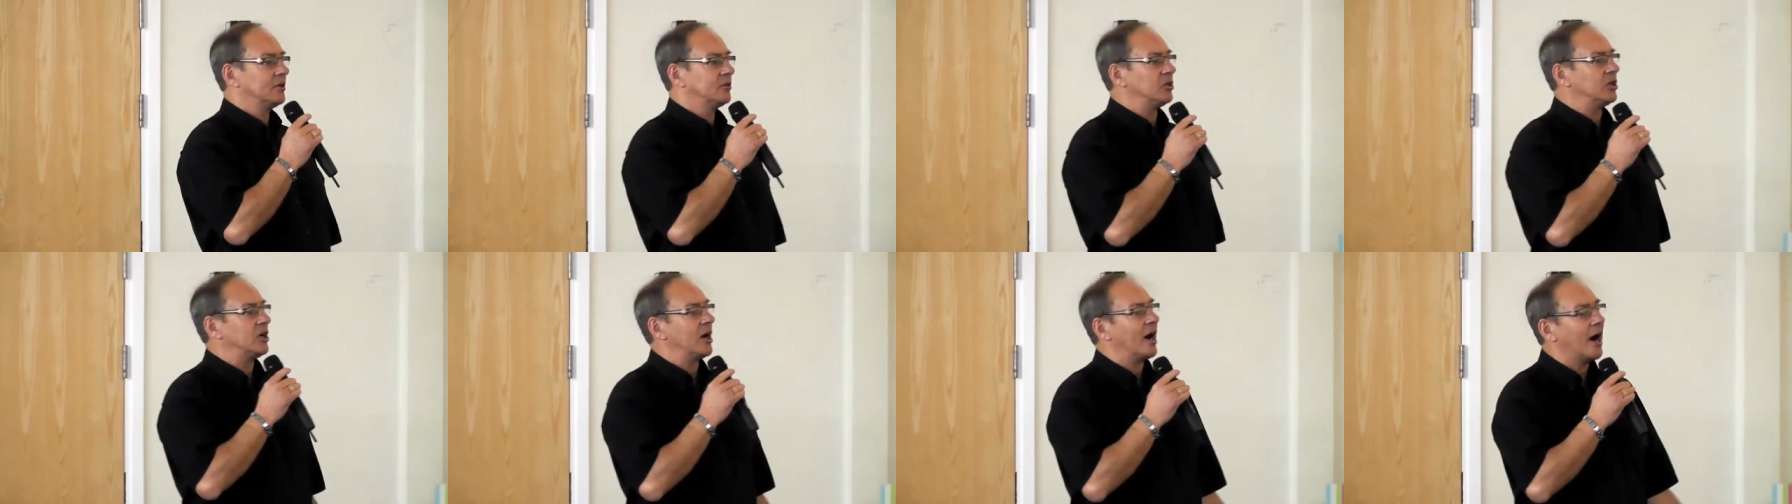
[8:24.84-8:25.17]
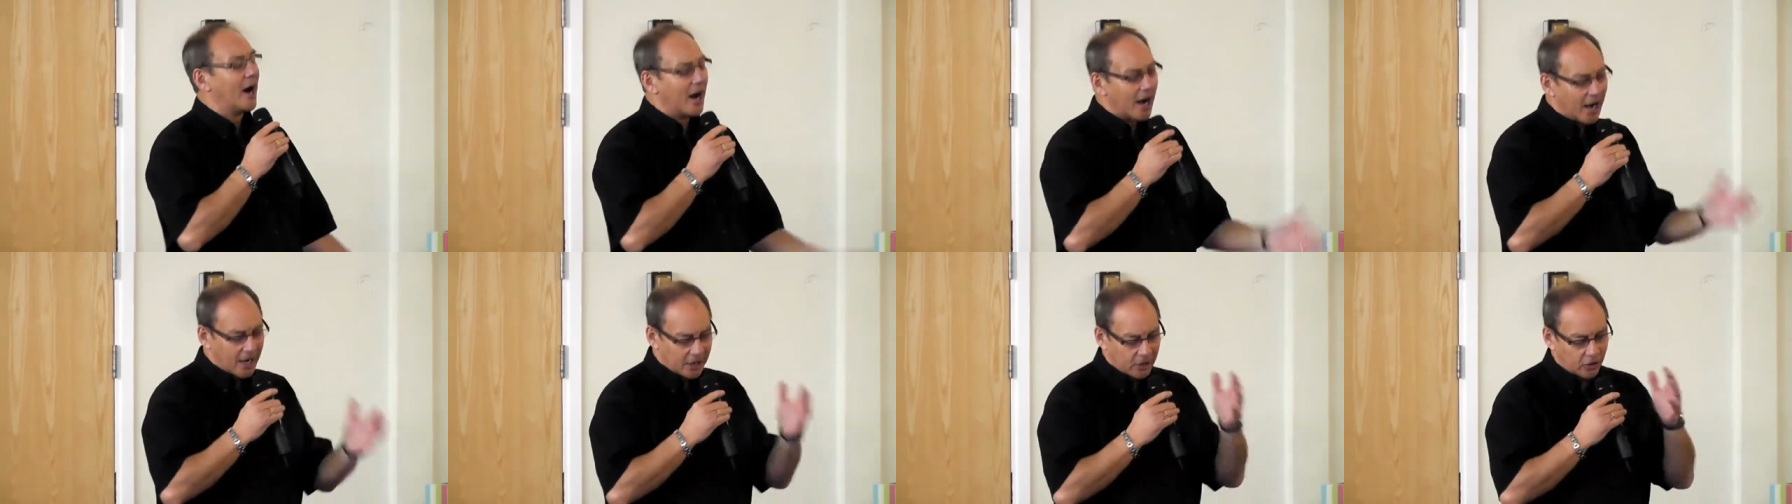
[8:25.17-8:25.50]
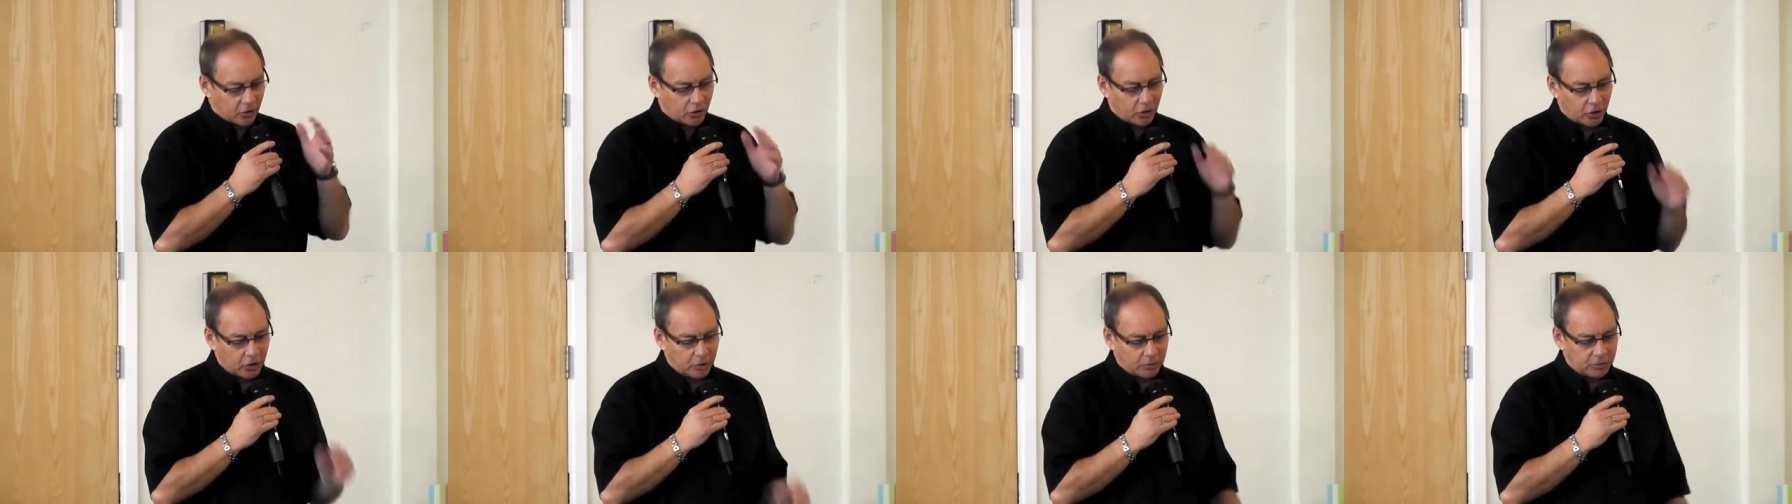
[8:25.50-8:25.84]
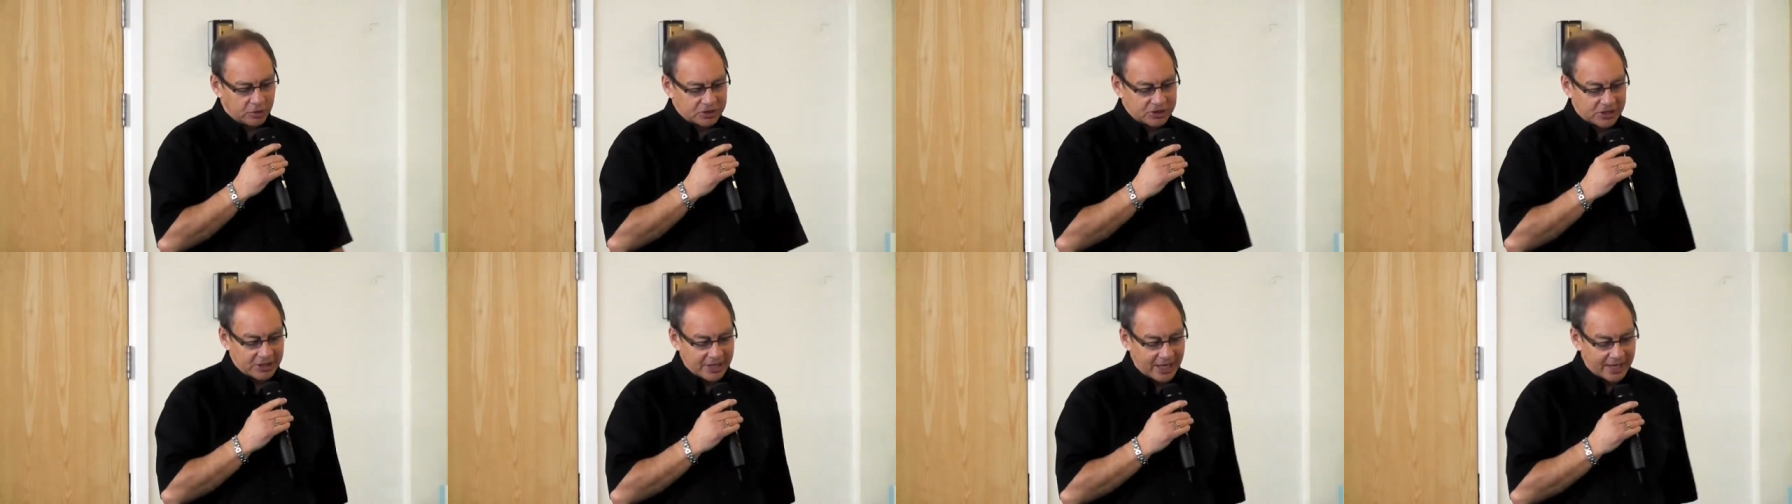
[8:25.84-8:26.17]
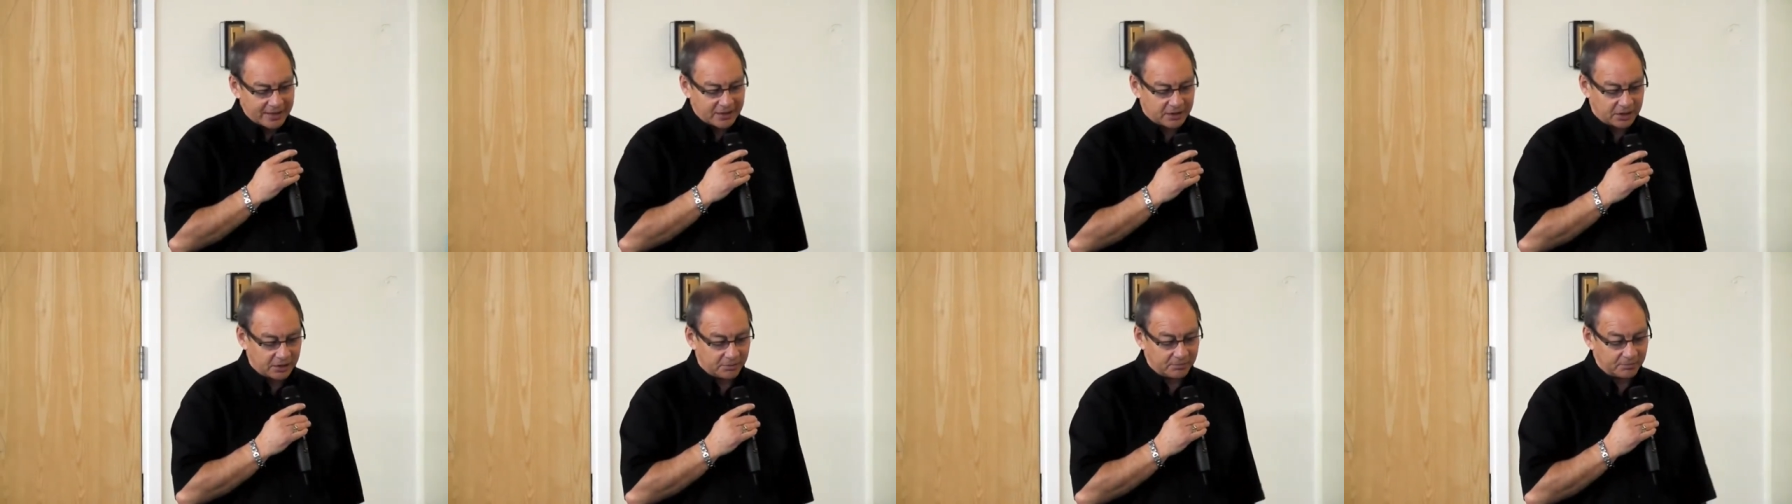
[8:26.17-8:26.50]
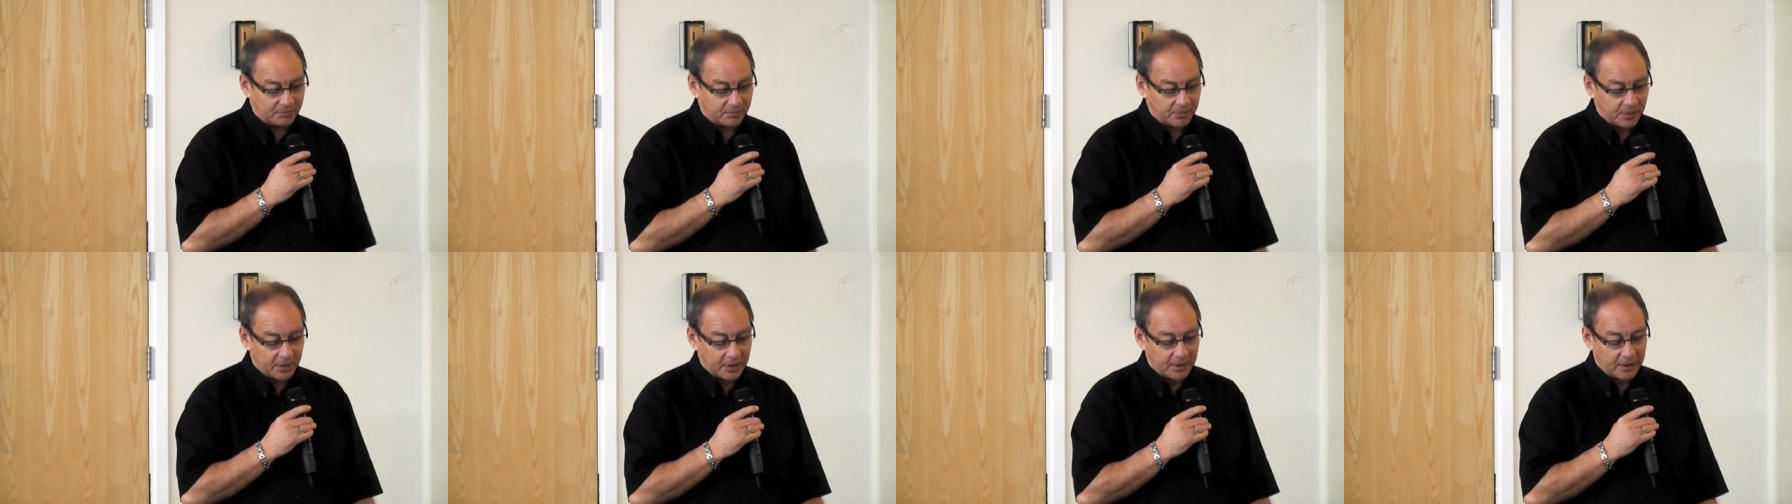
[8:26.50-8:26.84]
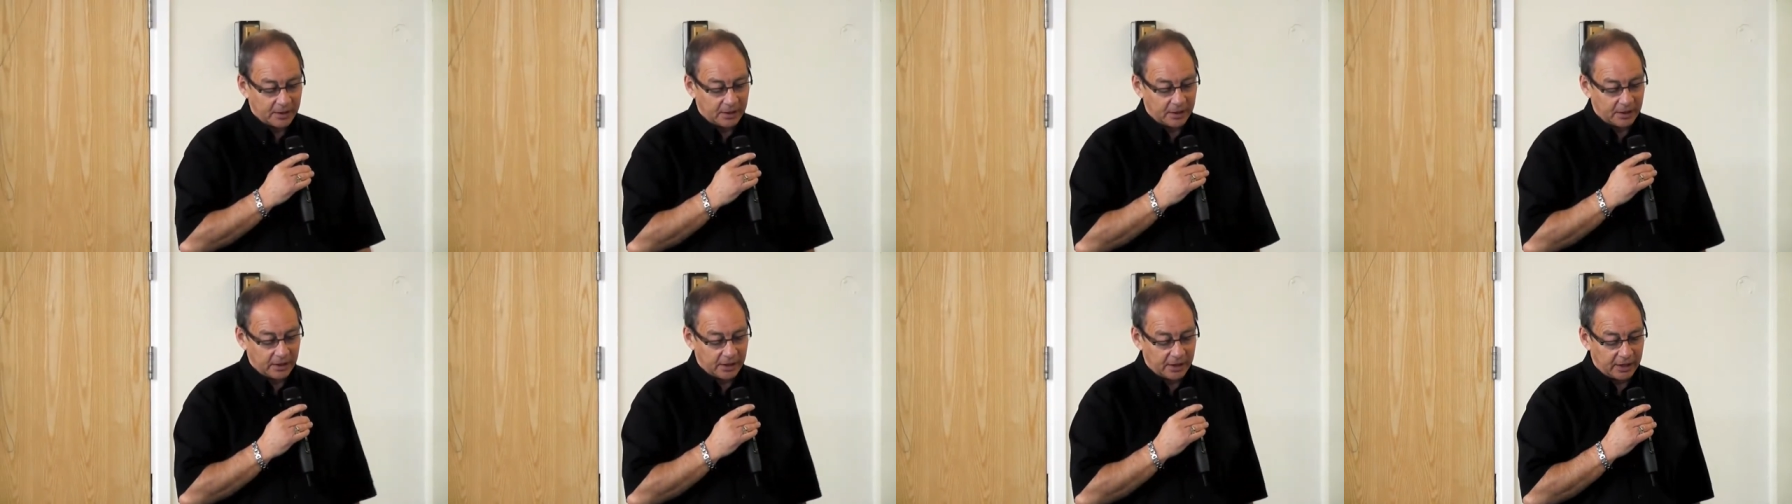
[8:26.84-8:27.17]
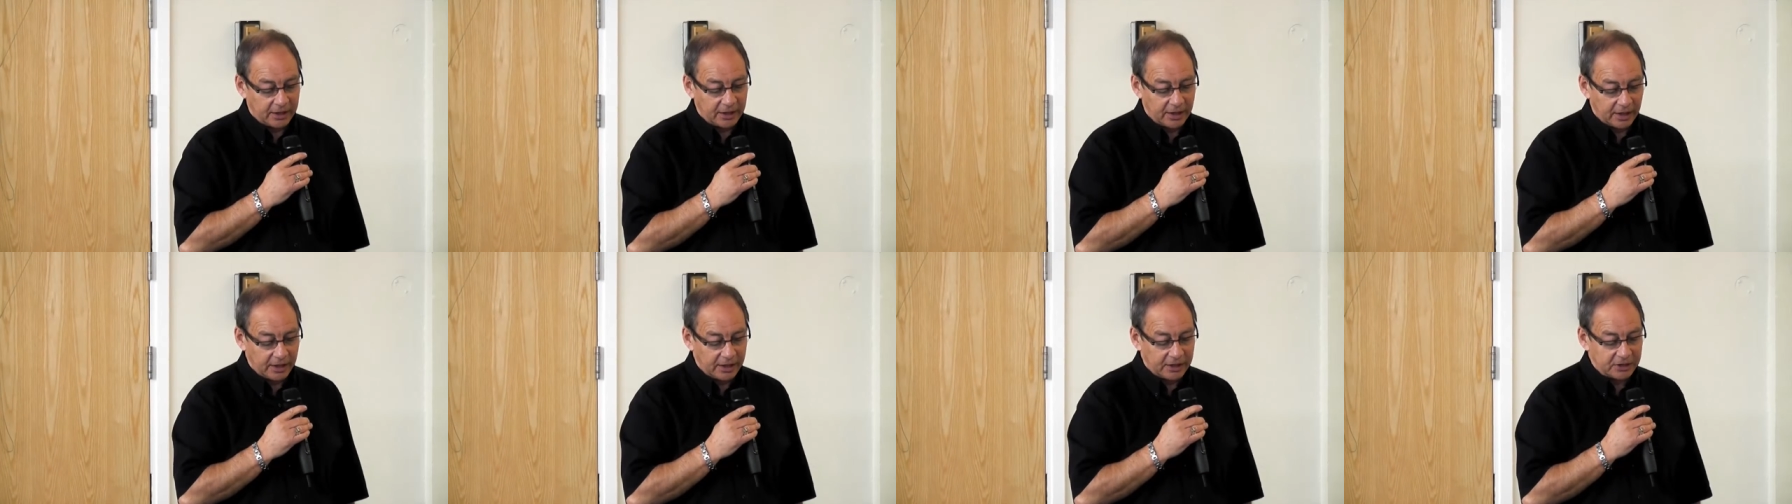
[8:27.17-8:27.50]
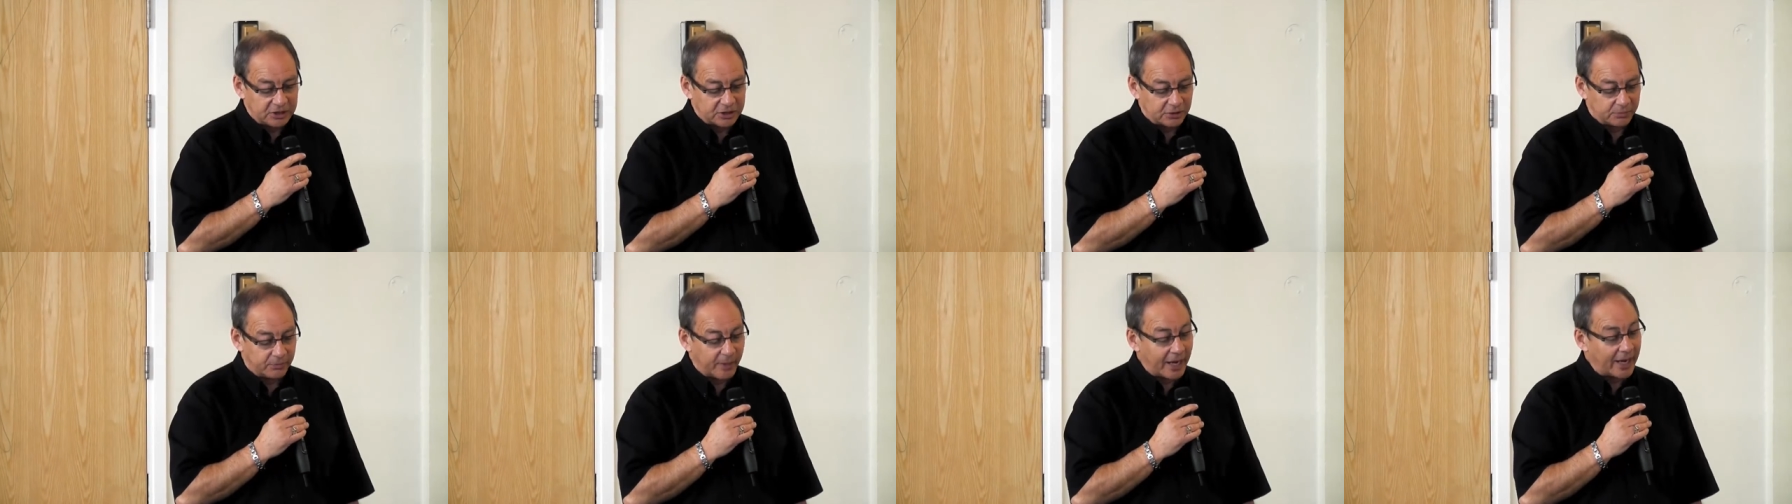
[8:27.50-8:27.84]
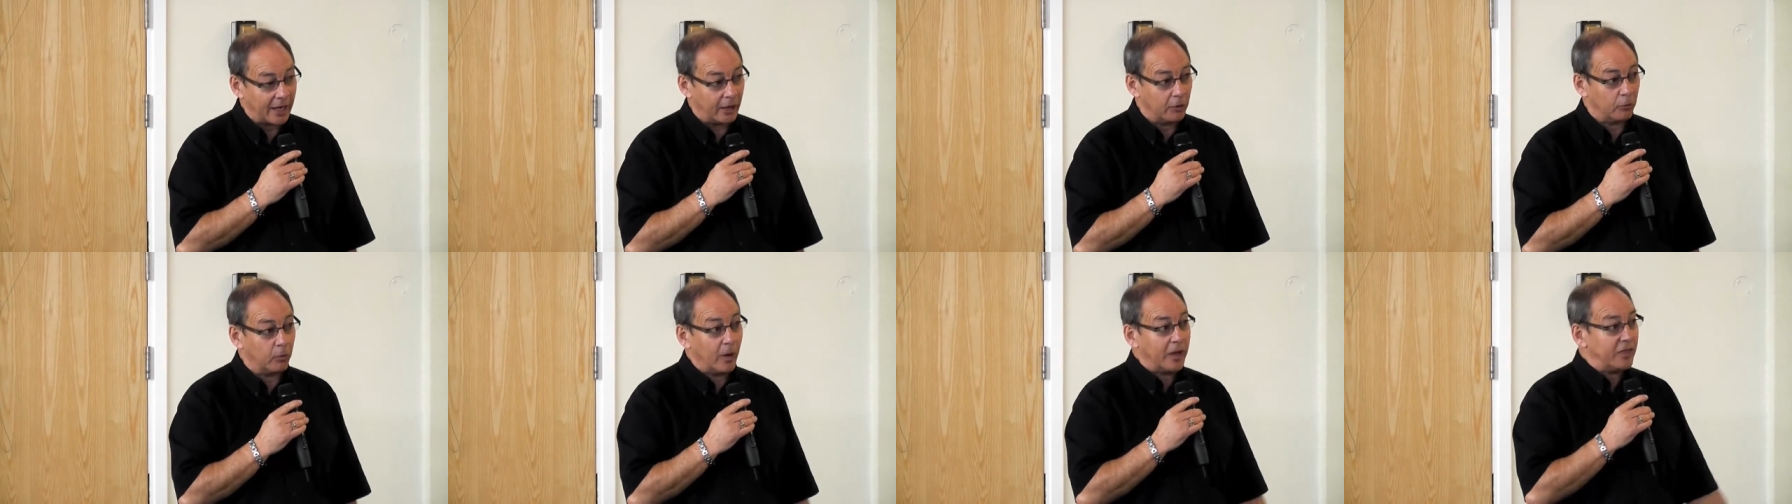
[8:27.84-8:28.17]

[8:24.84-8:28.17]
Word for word: The ark always led them in, into battle.